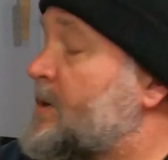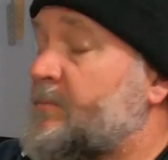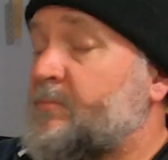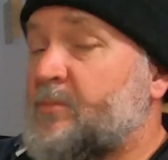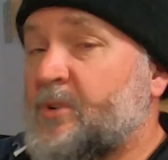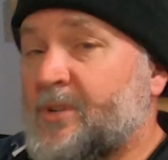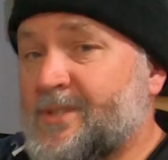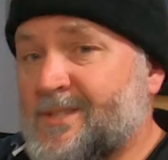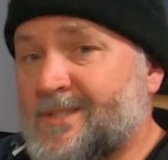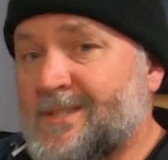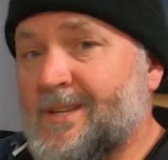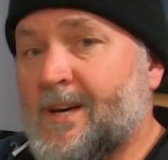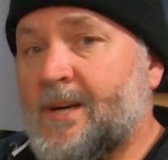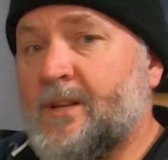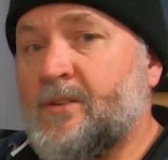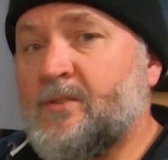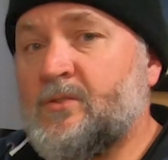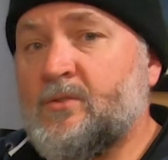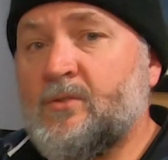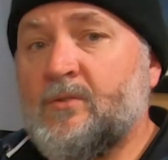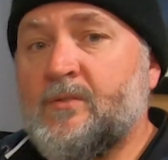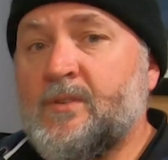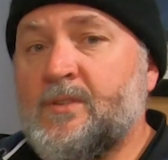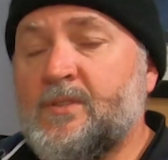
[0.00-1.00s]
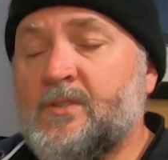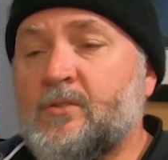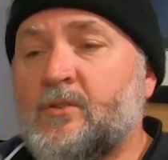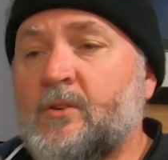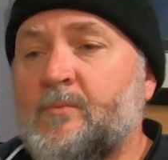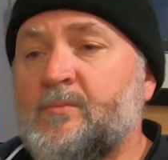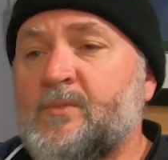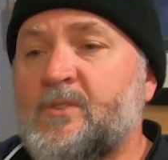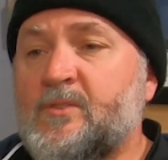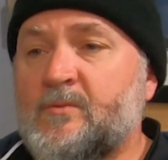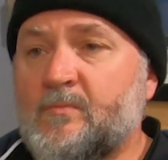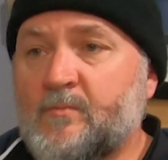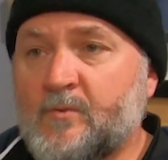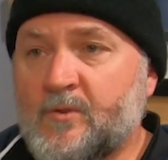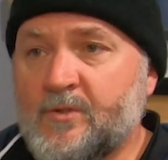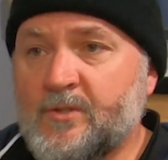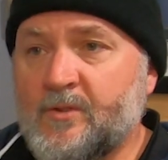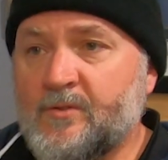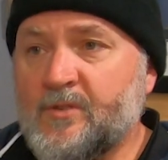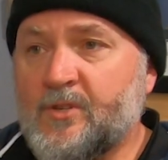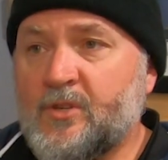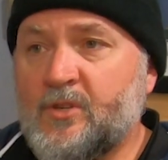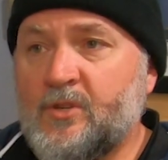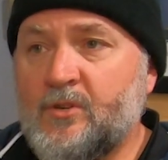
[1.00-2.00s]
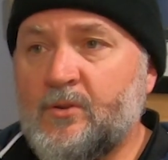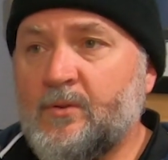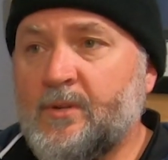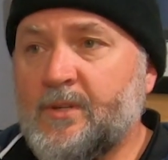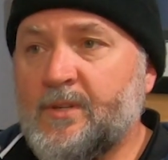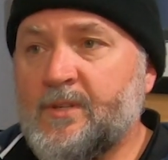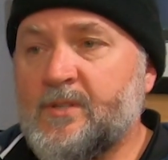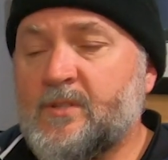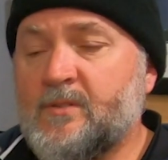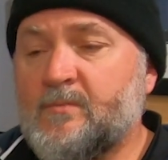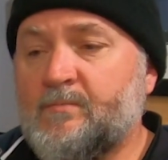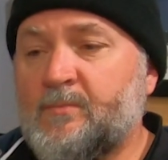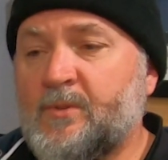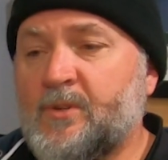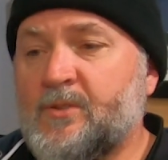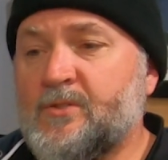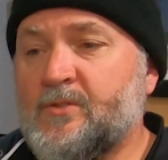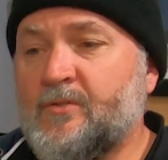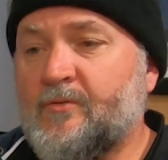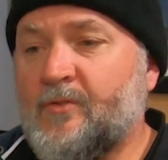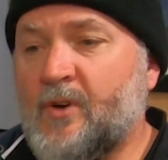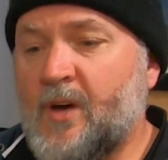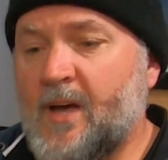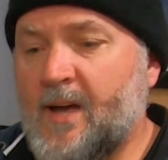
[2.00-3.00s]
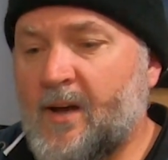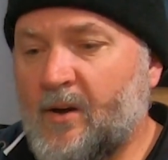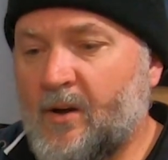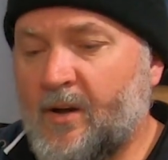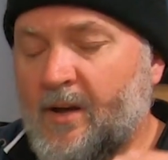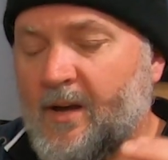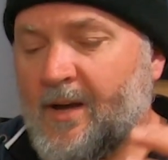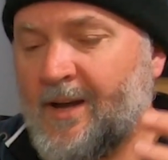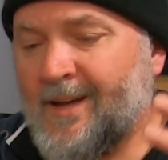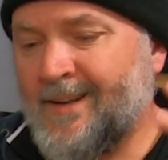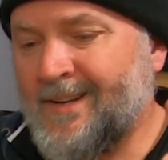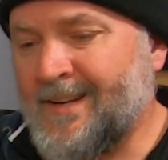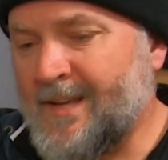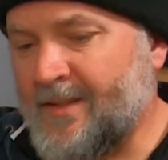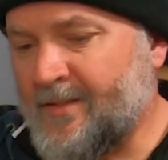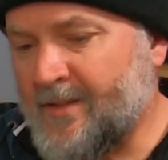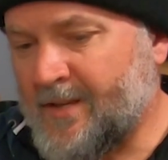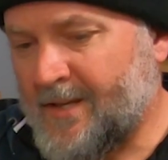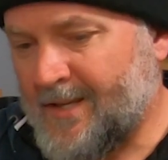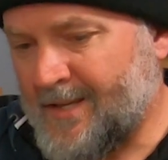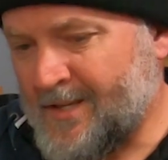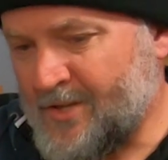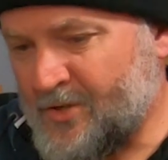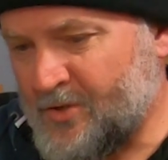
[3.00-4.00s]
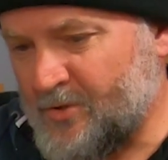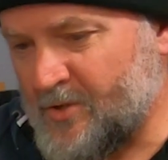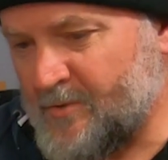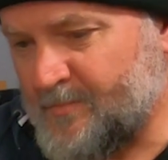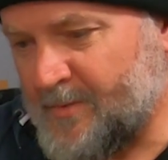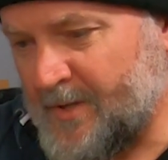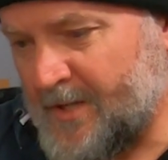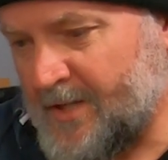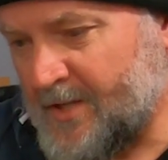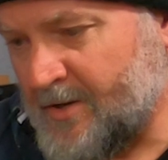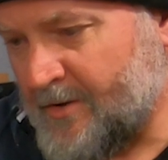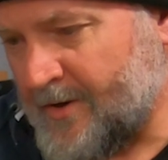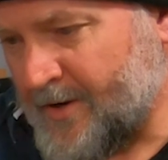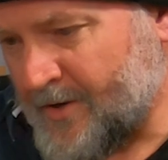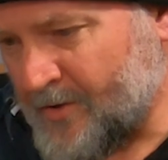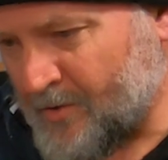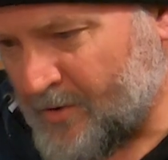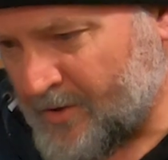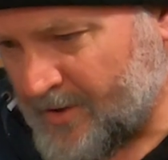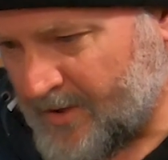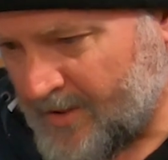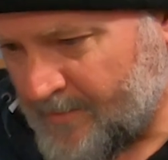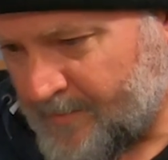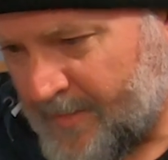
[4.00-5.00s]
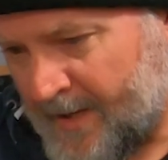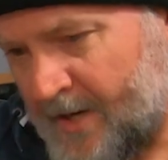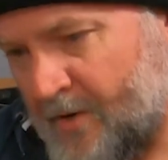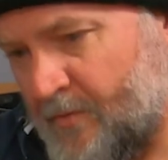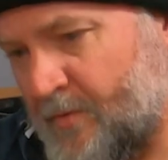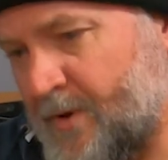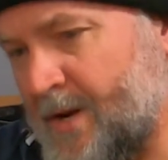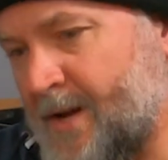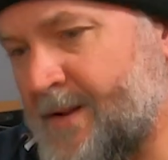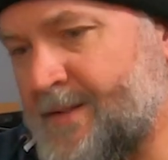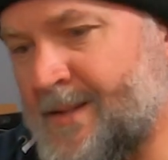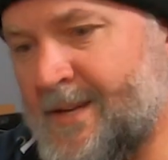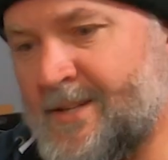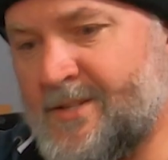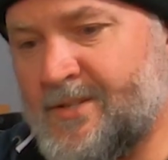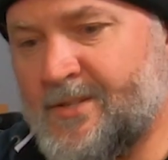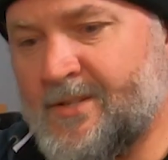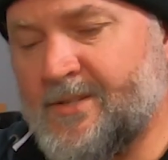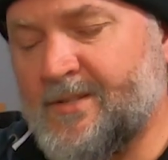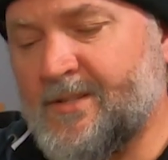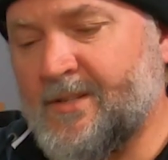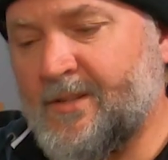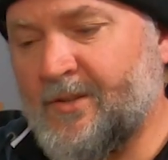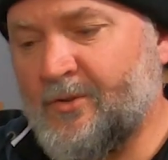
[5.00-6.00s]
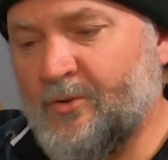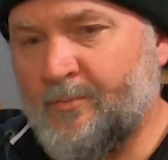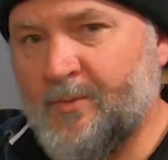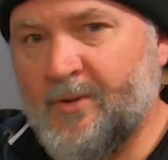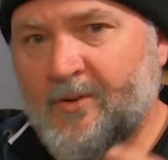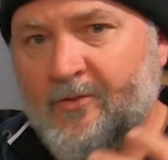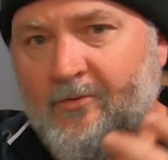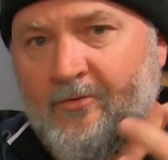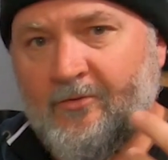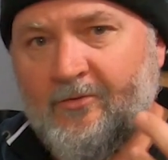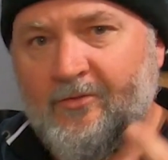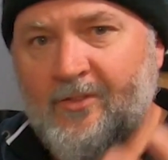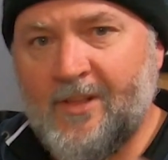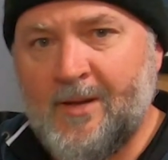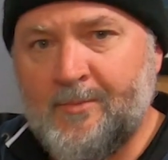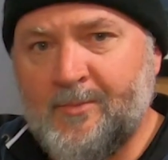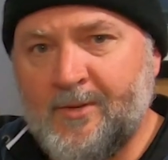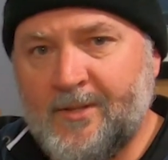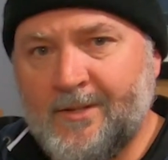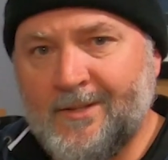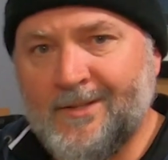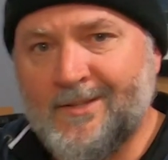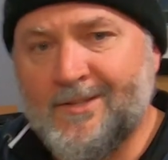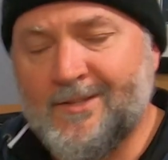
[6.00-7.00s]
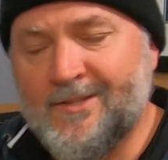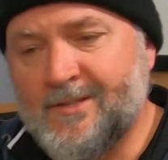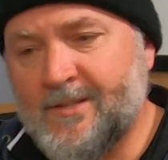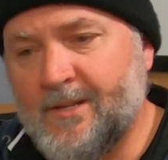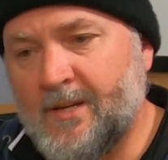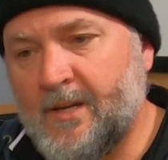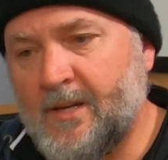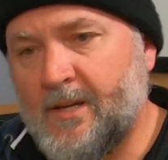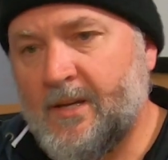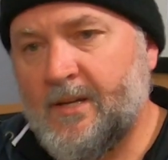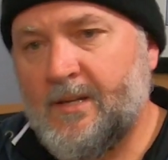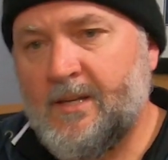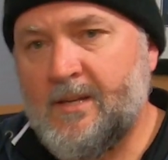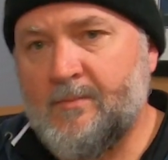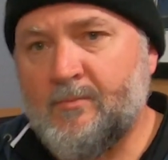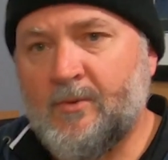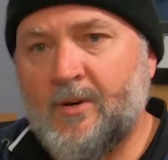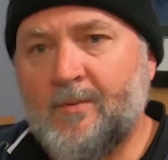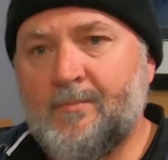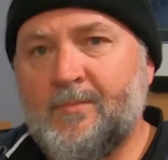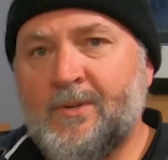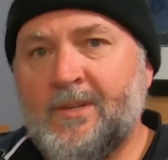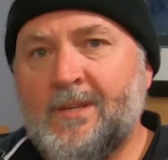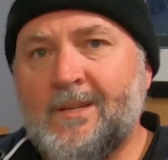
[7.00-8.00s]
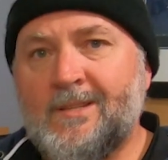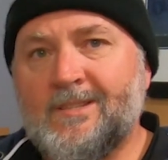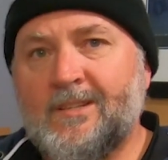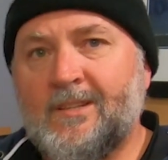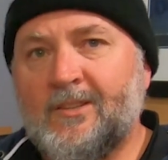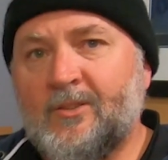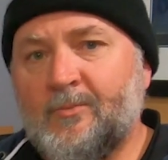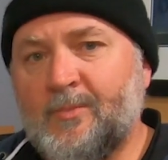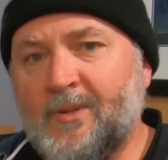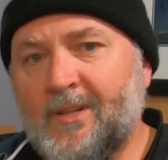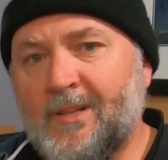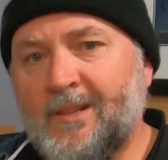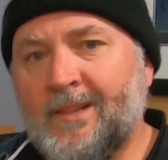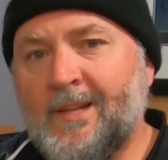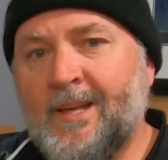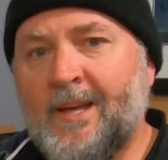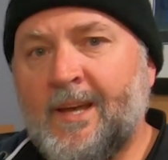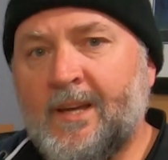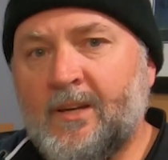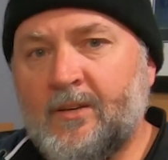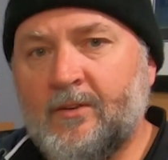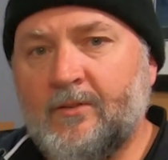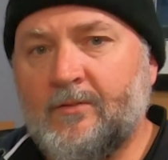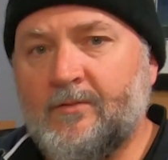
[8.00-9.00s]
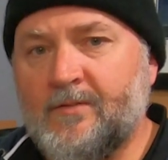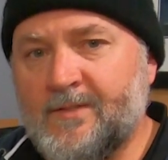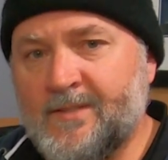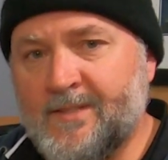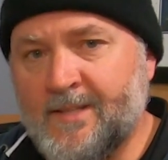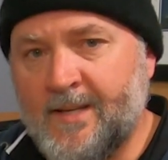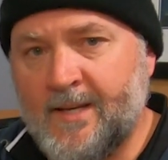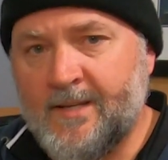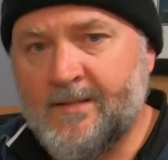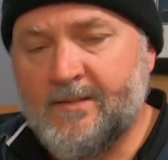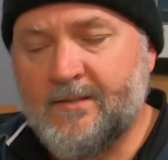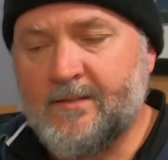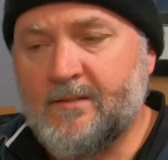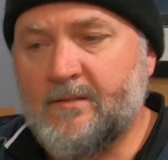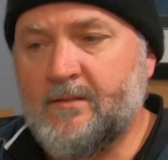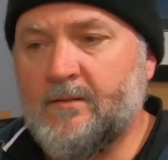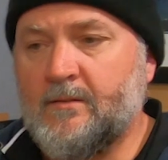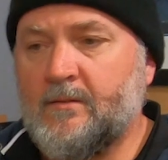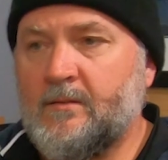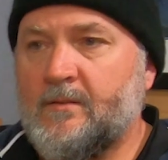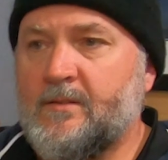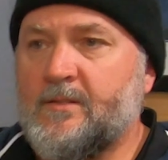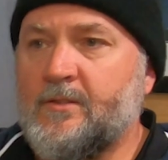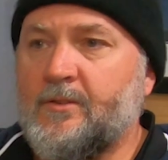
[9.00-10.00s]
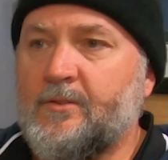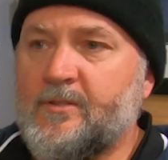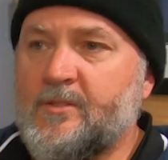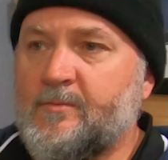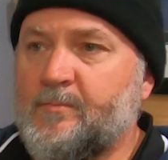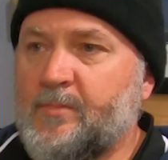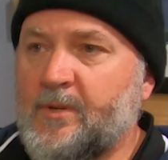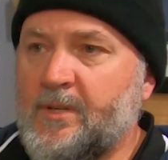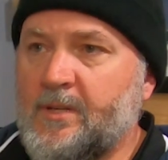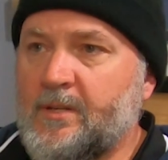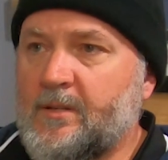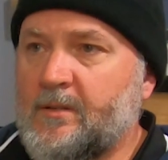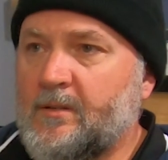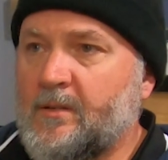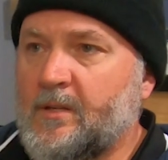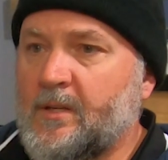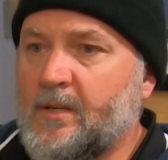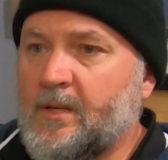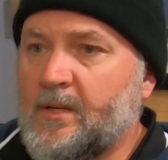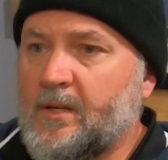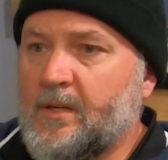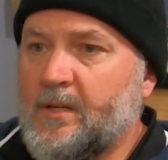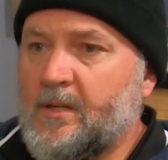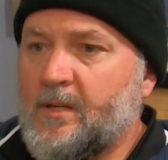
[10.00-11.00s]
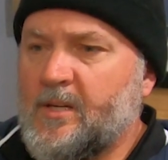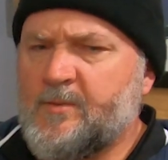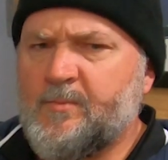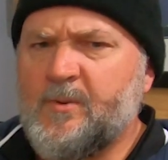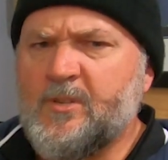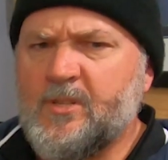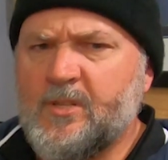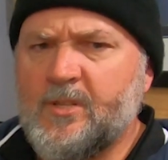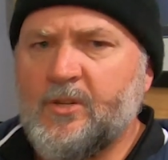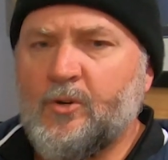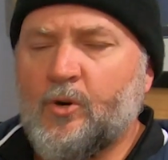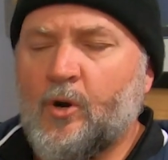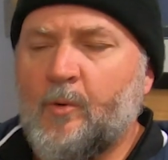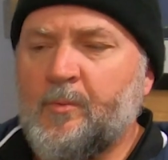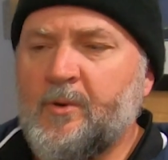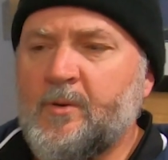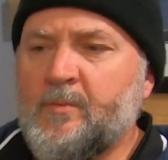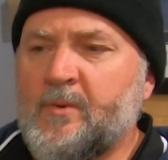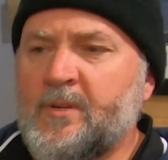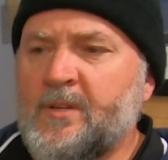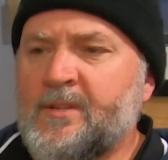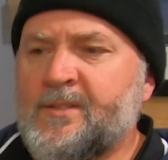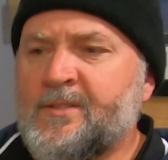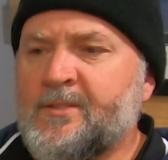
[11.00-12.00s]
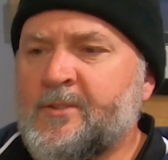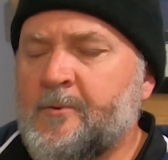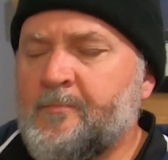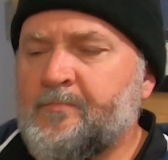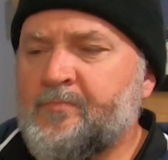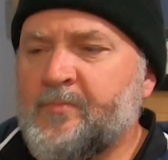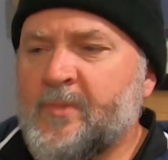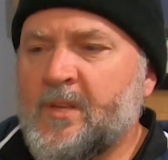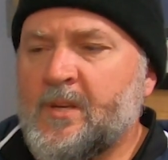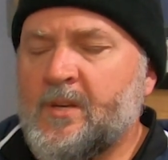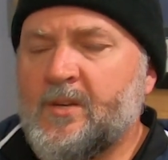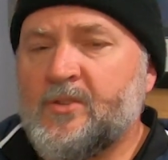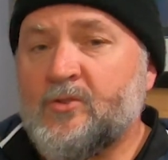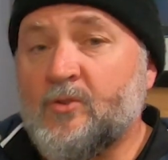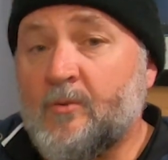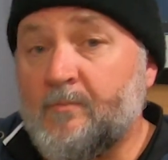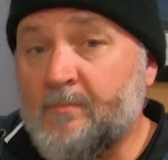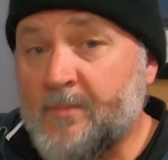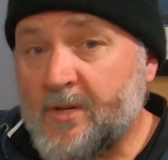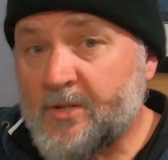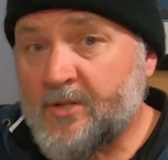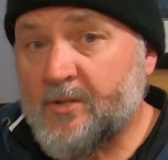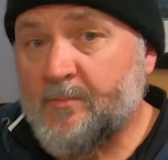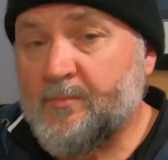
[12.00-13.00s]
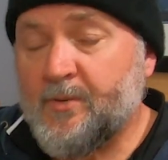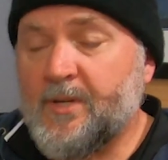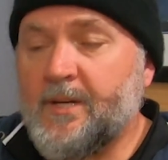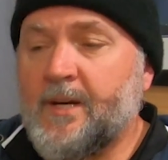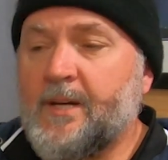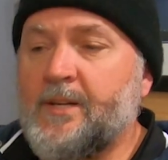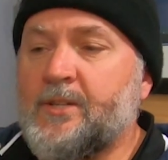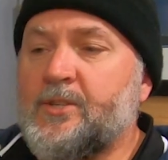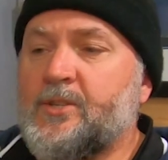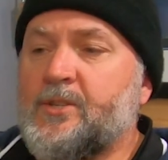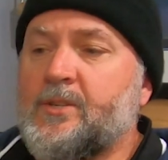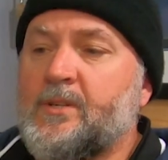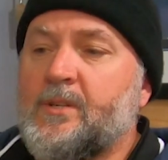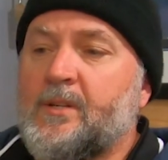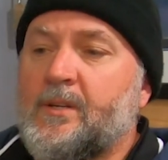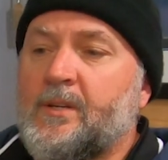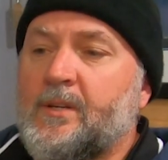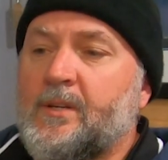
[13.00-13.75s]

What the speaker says: but I started to this time just because I was curious, because another issue's been going on in the background. That's just a little bit of flabbiness in my beers and a little bit of lack of zest, so to speak, especially in hoppy beers. So I measured the pH,